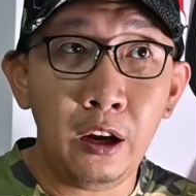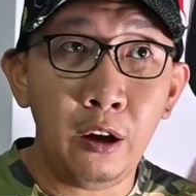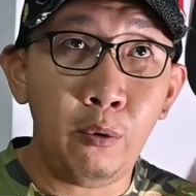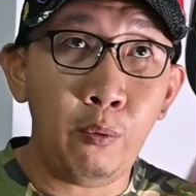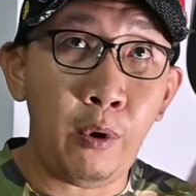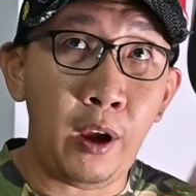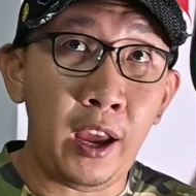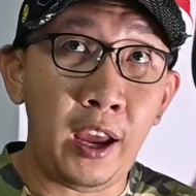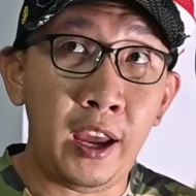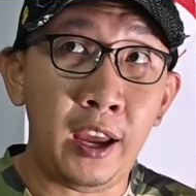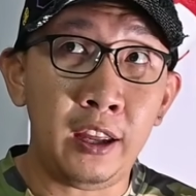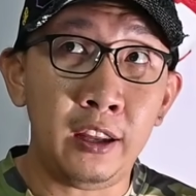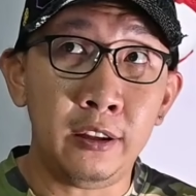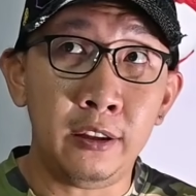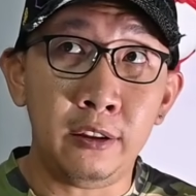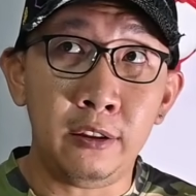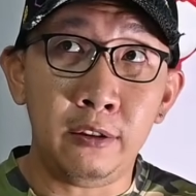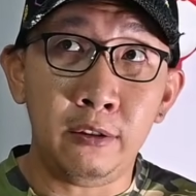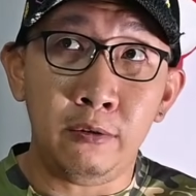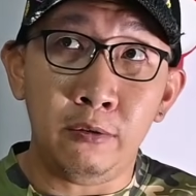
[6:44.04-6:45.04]
where
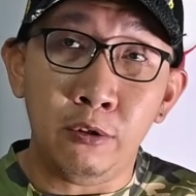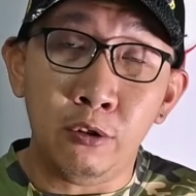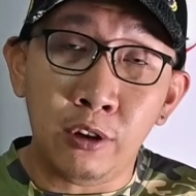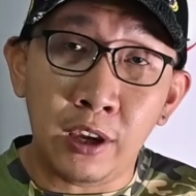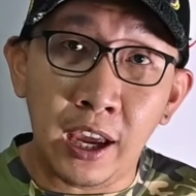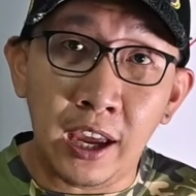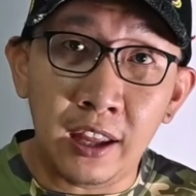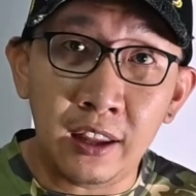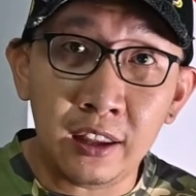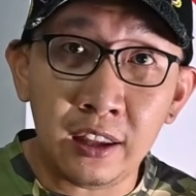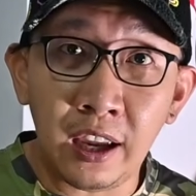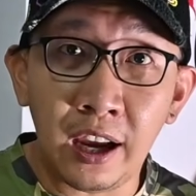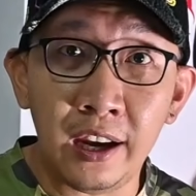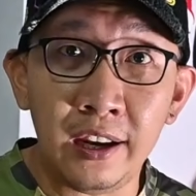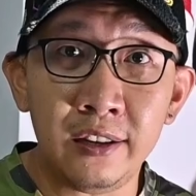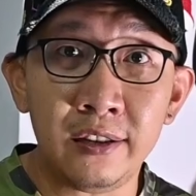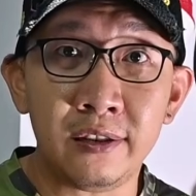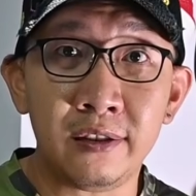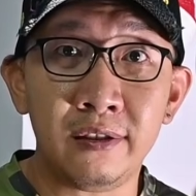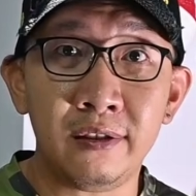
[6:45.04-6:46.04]
you can
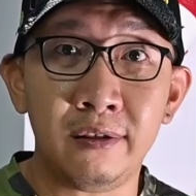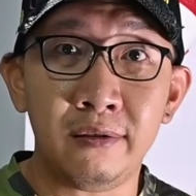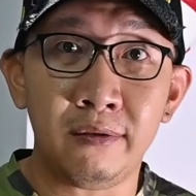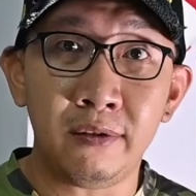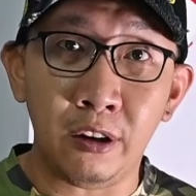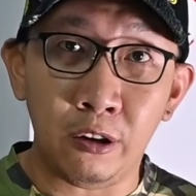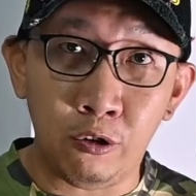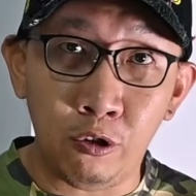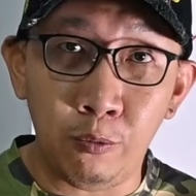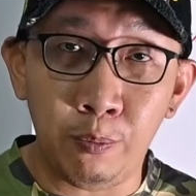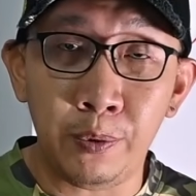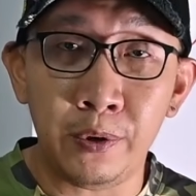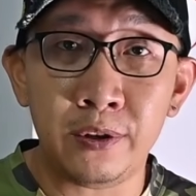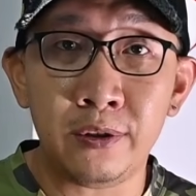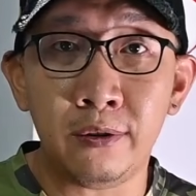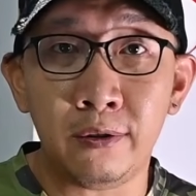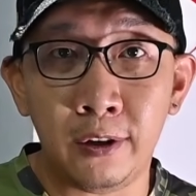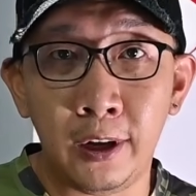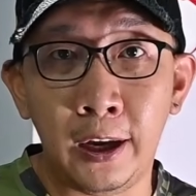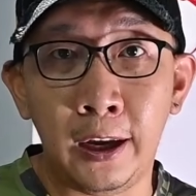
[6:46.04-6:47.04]
entice the
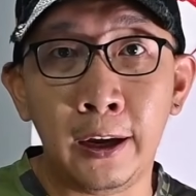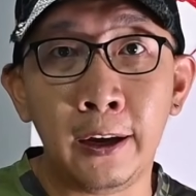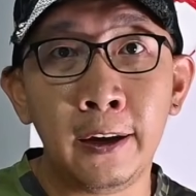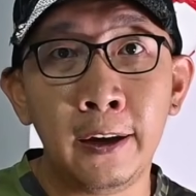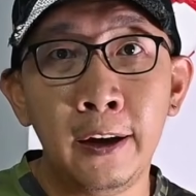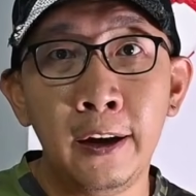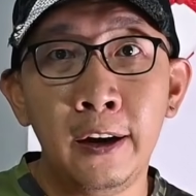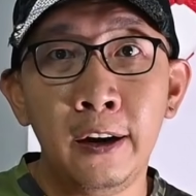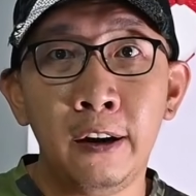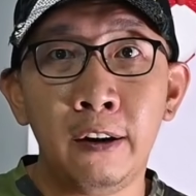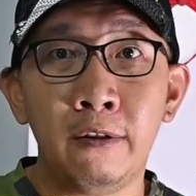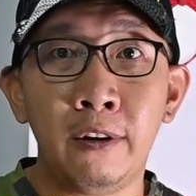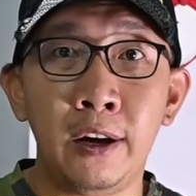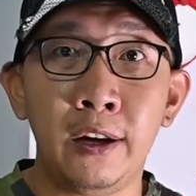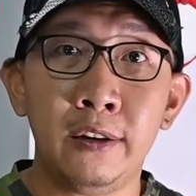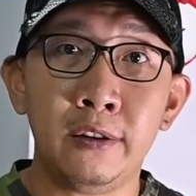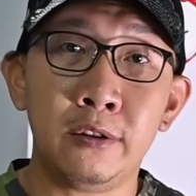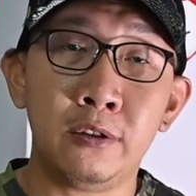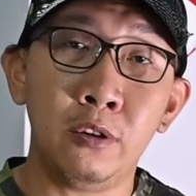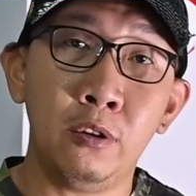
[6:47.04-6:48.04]
groupers to take,
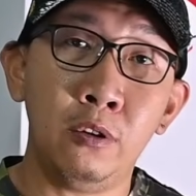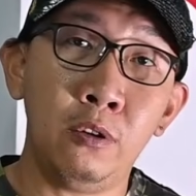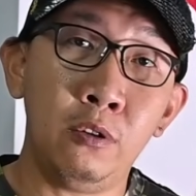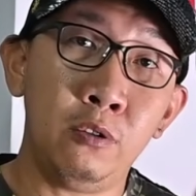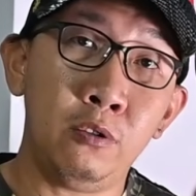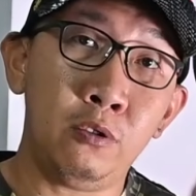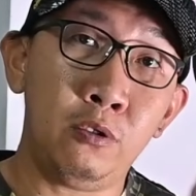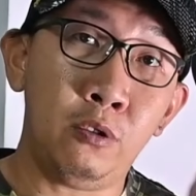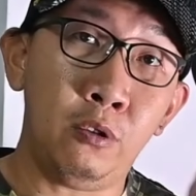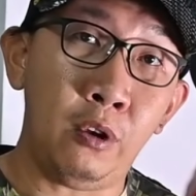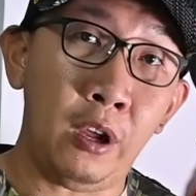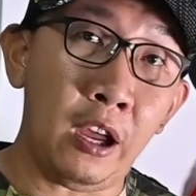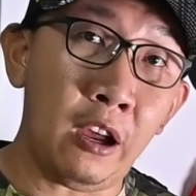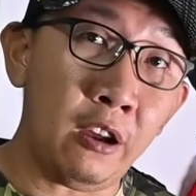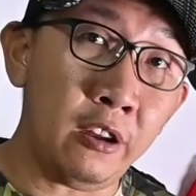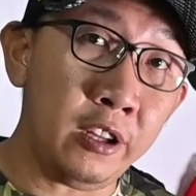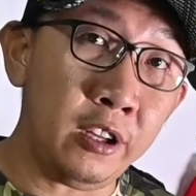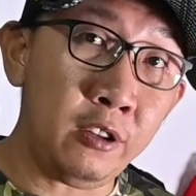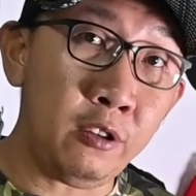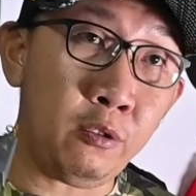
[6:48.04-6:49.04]
right? So in
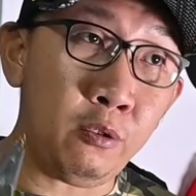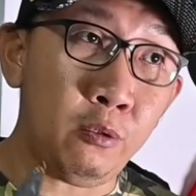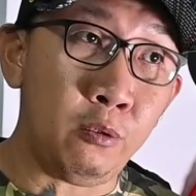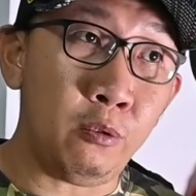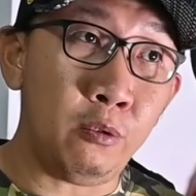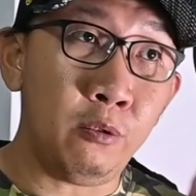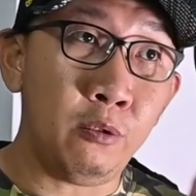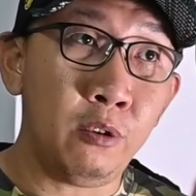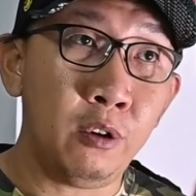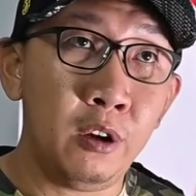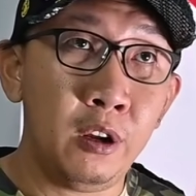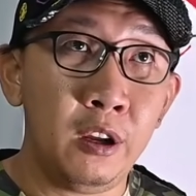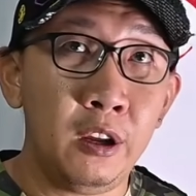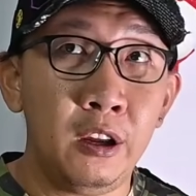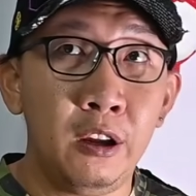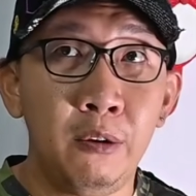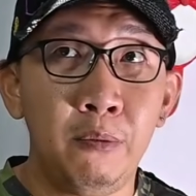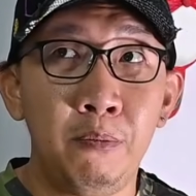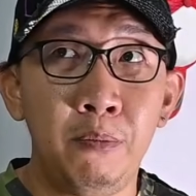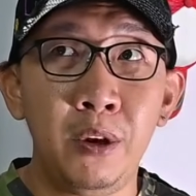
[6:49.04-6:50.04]
order to
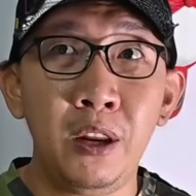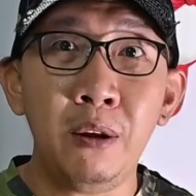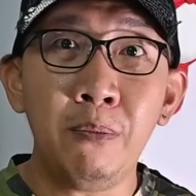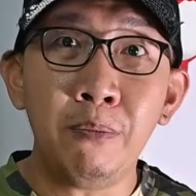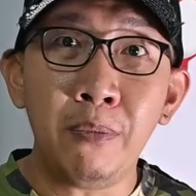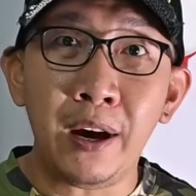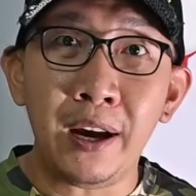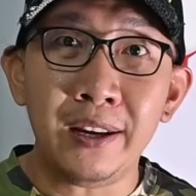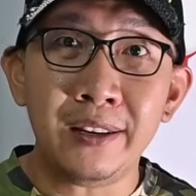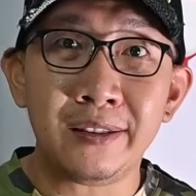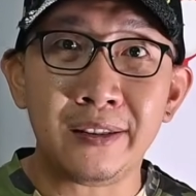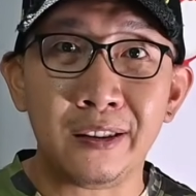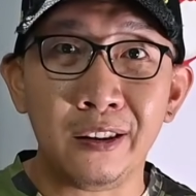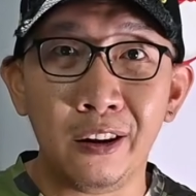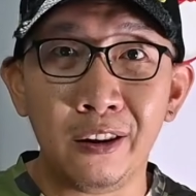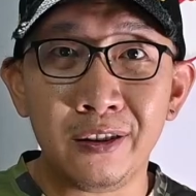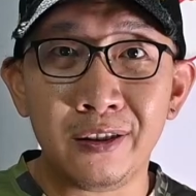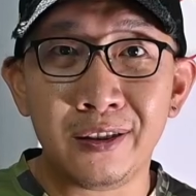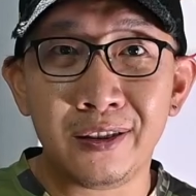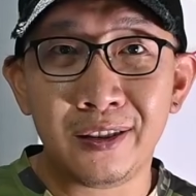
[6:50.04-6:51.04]
minimize
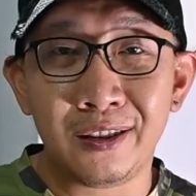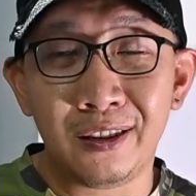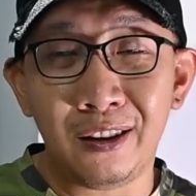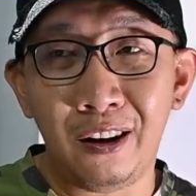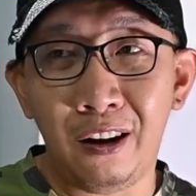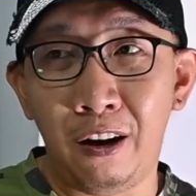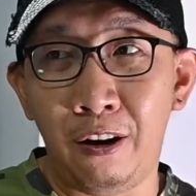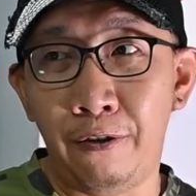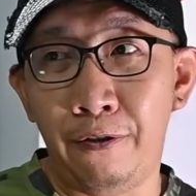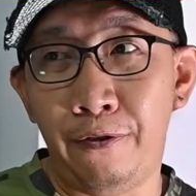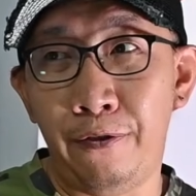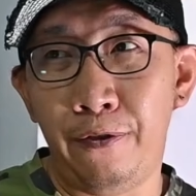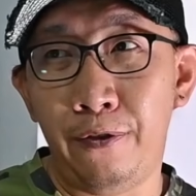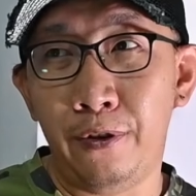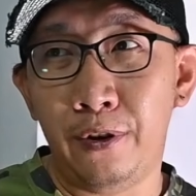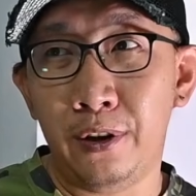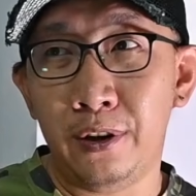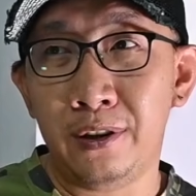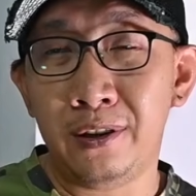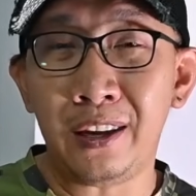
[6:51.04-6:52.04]
loss of
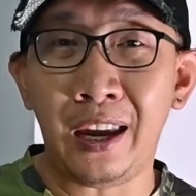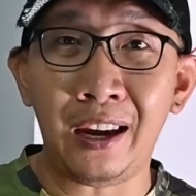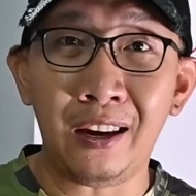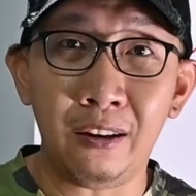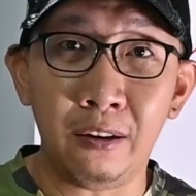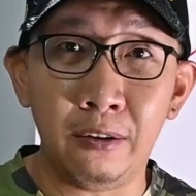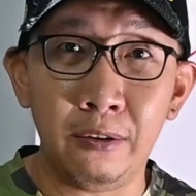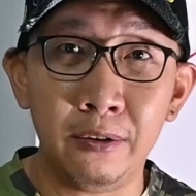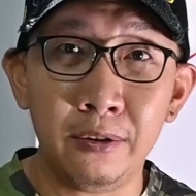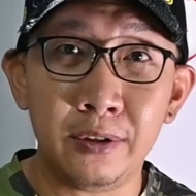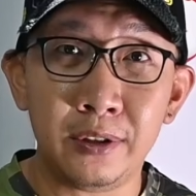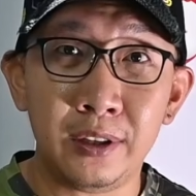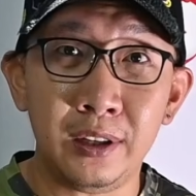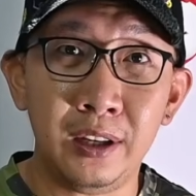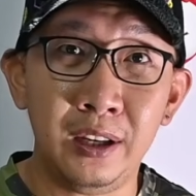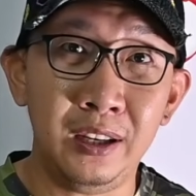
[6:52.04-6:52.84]
tackles,